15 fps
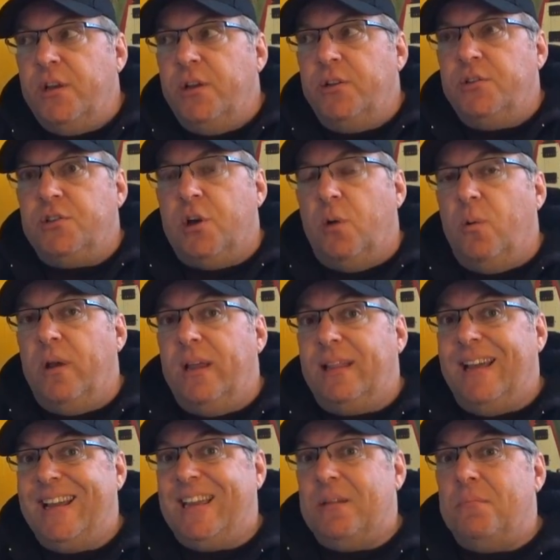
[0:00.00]
So
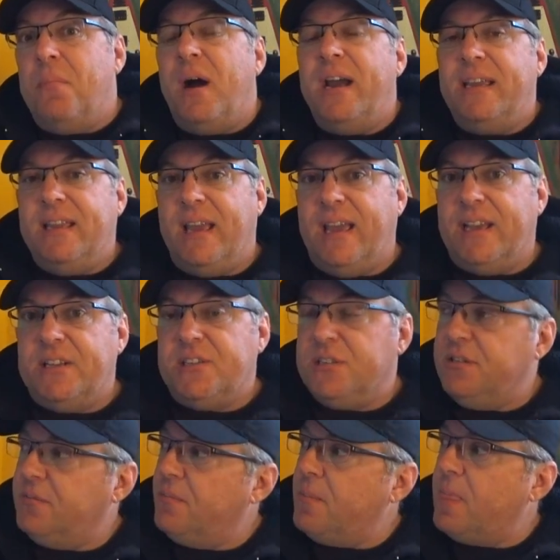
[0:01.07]
like in my
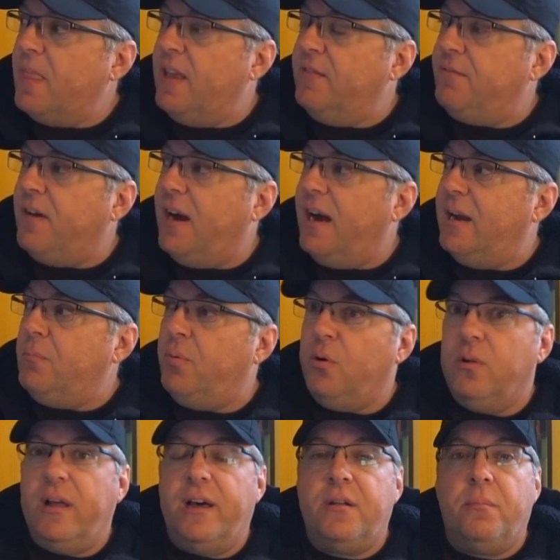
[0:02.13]
case, if I
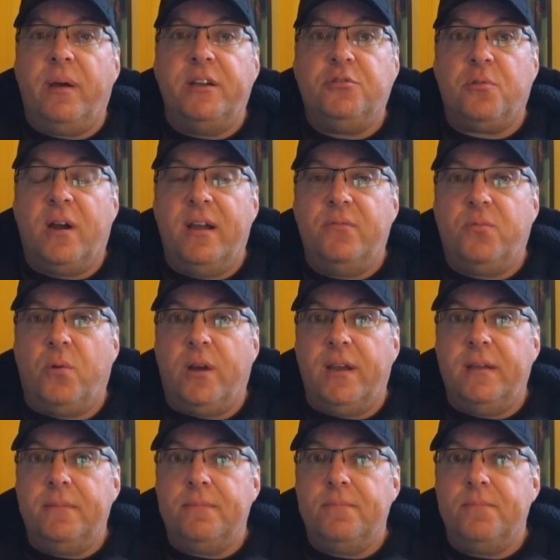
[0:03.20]
pull out of my
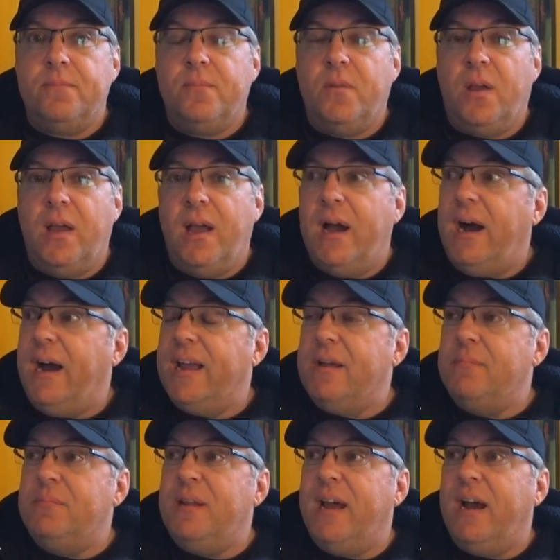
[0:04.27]
driveway, I
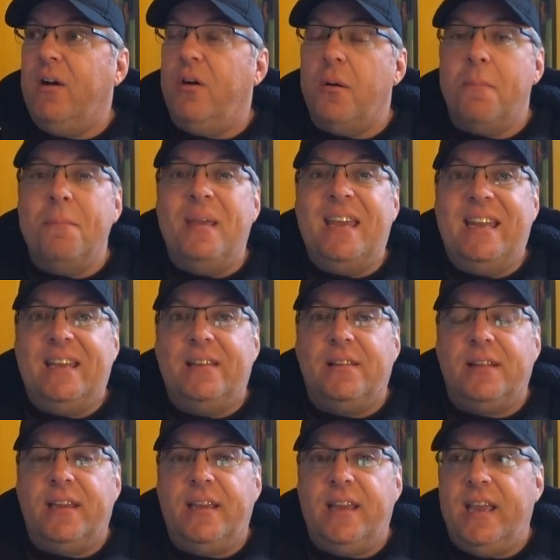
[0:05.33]
am now
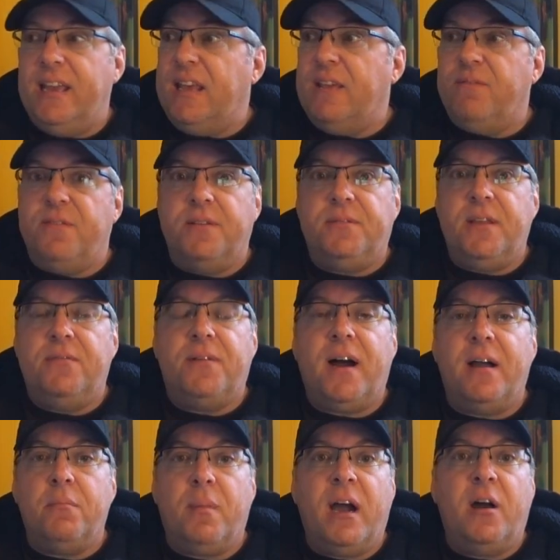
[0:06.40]
immediately in a
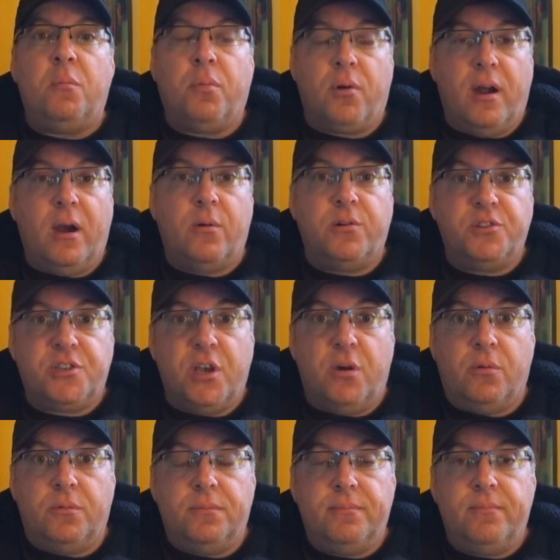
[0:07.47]
55 mile per hour
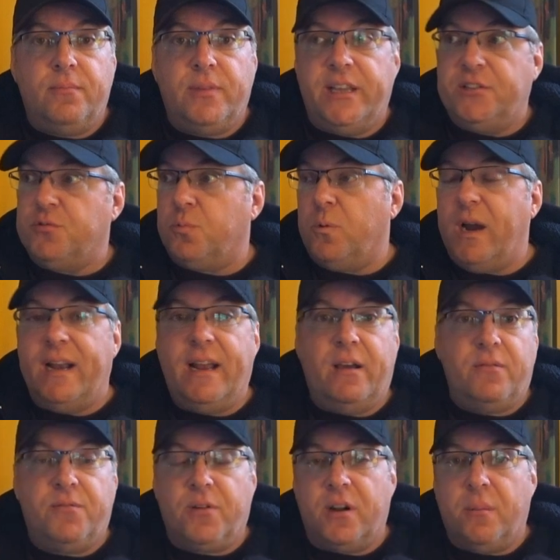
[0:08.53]
zone that's right out
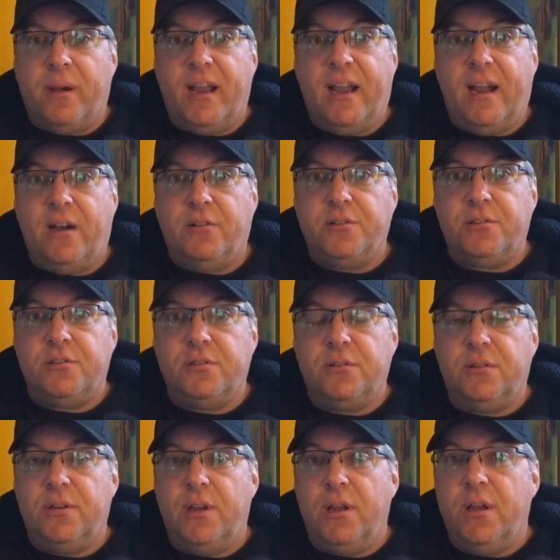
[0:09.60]
in front of my house.
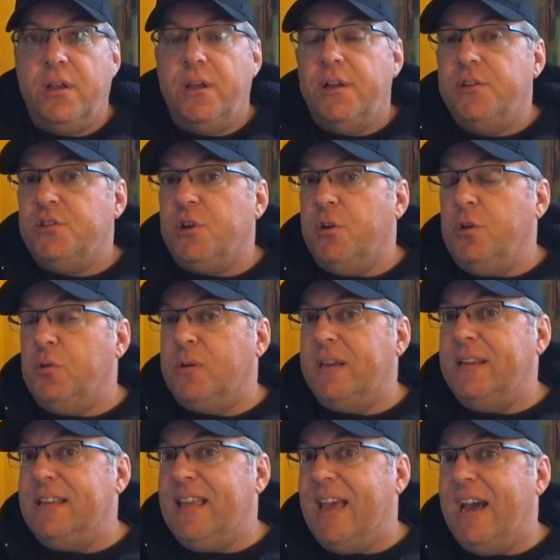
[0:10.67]
So you
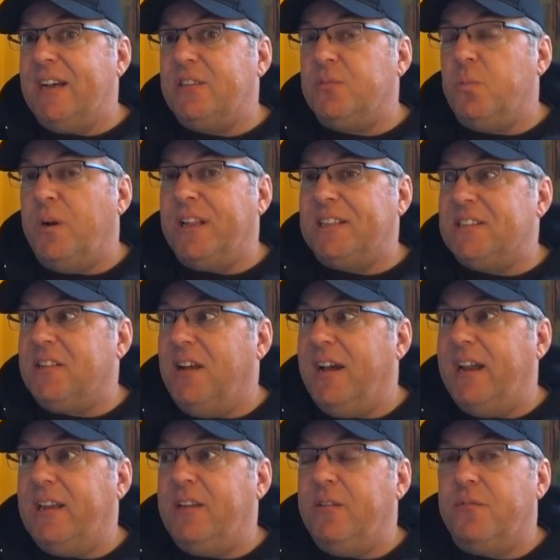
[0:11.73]
can guess what it's
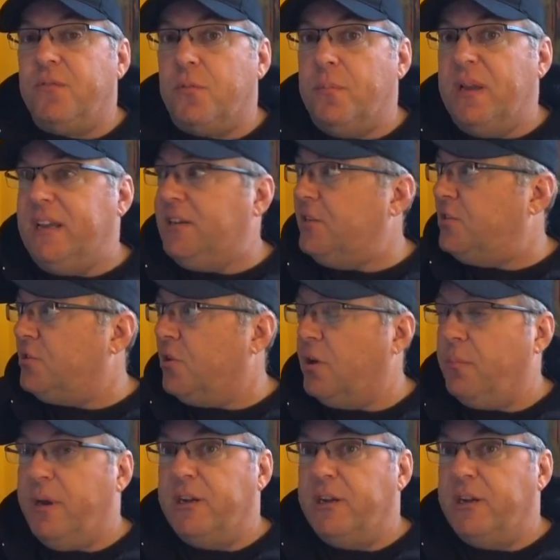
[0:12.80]
like for me to start my